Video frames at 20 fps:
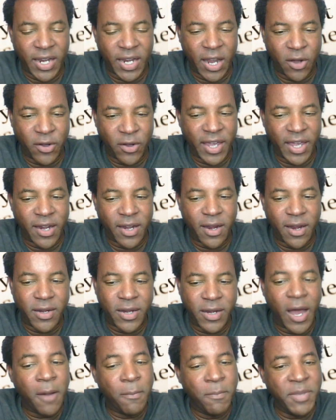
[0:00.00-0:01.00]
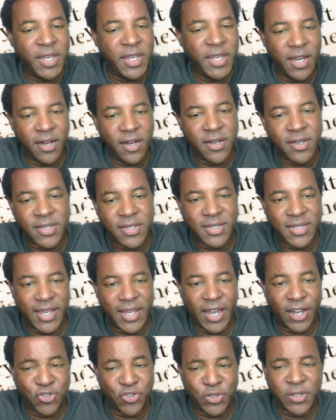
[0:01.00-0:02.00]
Now, again, not because
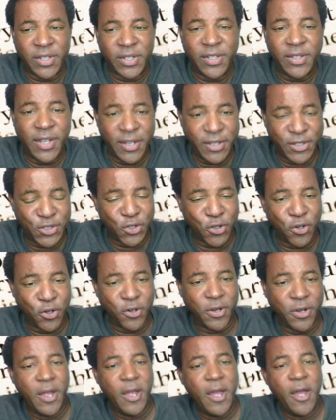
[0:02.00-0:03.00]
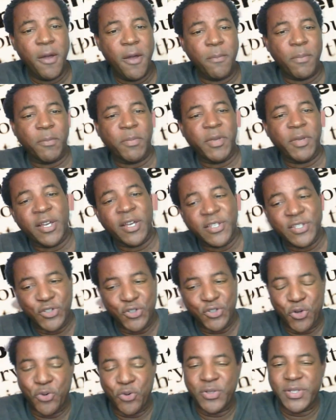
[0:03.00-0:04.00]
he actually likes her, but because
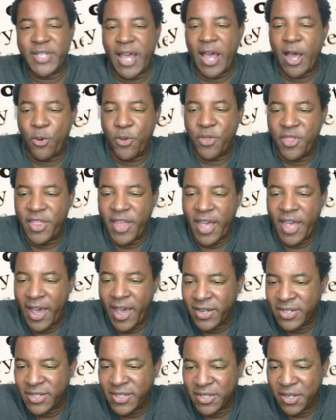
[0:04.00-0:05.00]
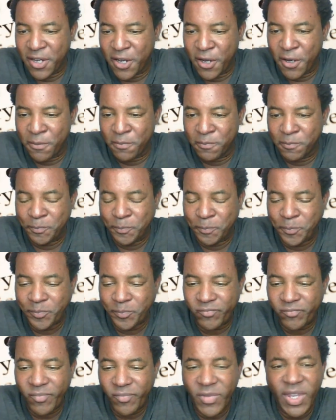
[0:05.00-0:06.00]
it turns out that
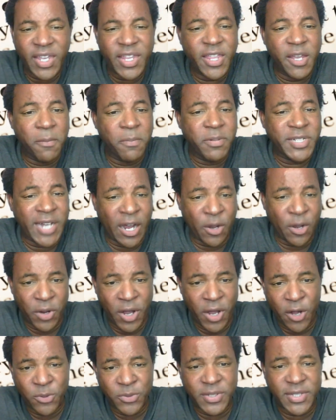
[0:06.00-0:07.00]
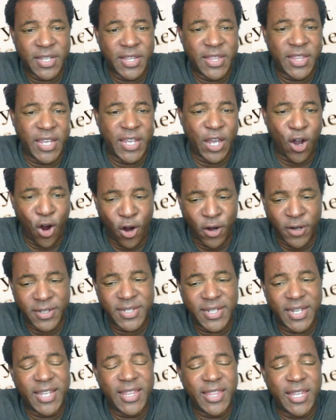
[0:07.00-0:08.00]
the townhouse, the
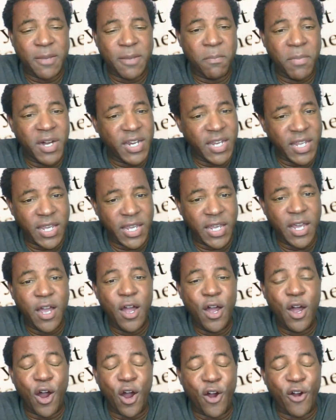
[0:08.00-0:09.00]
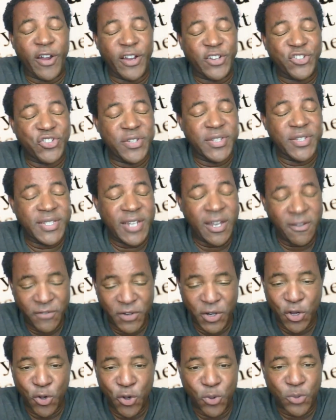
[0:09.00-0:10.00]
art, and the money are actually
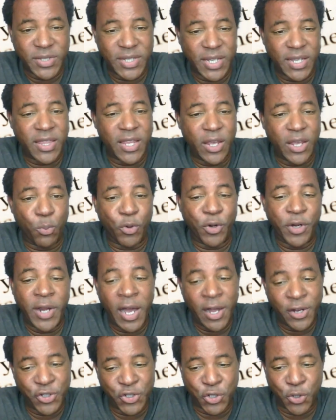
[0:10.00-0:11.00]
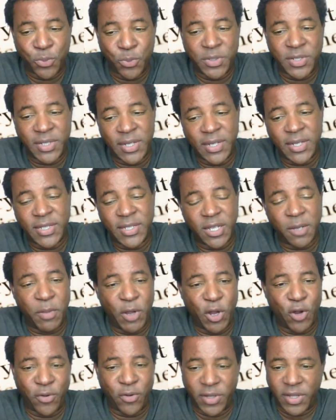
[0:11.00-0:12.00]
Stefano's and they were not Jonesy's.
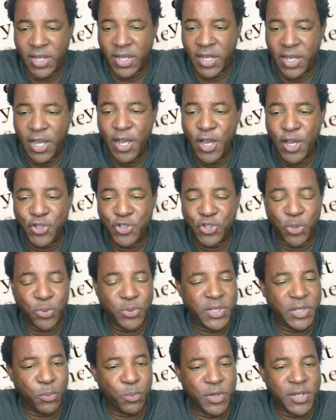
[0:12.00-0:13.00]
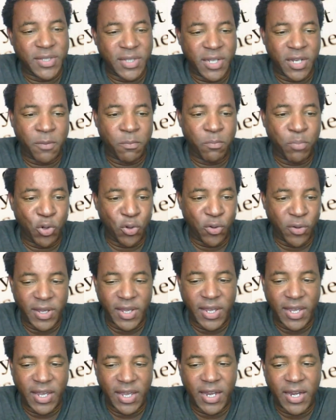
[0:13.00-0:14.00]
Apparently, Jonesy was an
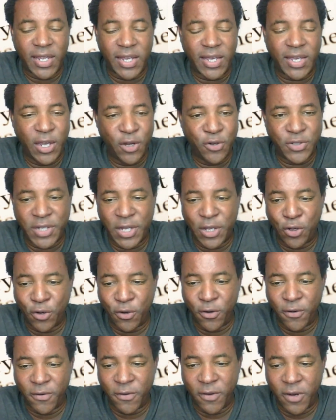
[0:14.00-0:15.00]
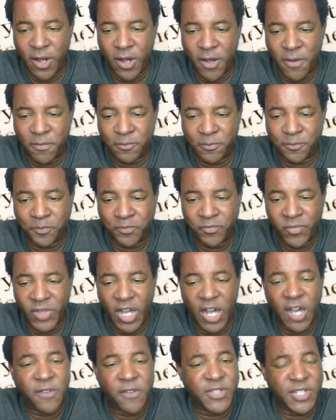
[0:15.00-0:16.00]
employee and a caretaker
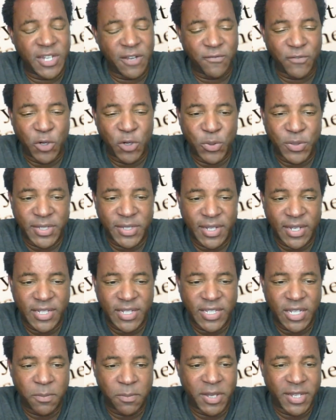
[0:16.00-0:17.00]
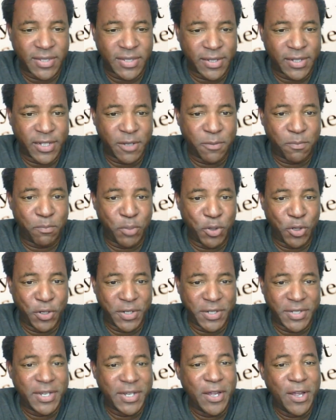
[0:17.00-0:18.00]
of Stefano's things. He basically
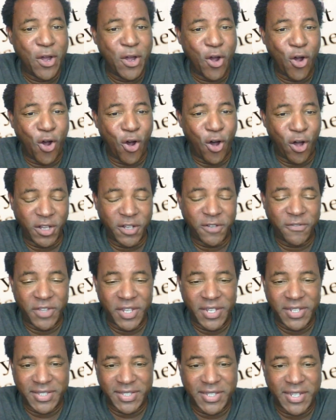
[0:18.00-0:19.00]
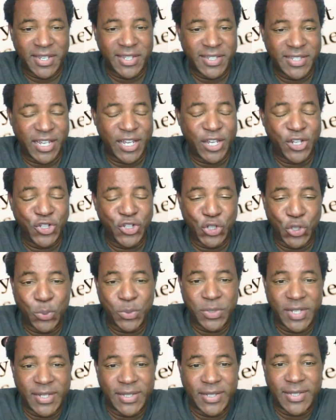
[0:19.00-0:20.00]
put all of these things in
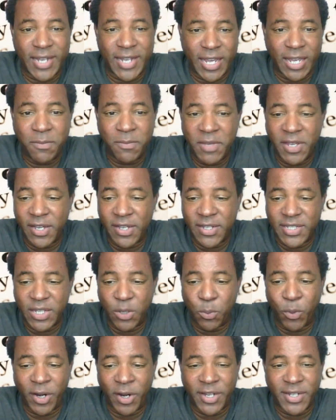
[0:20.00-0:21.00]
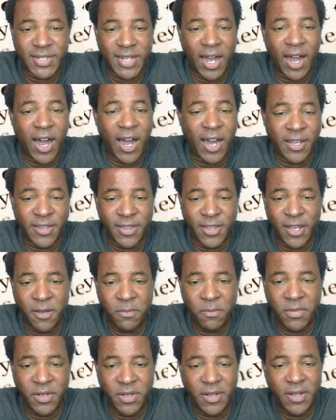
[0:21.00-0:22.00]
Jonesy's name because he wanted to hide
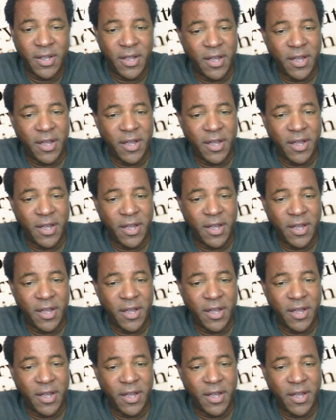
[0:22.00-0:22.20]
them.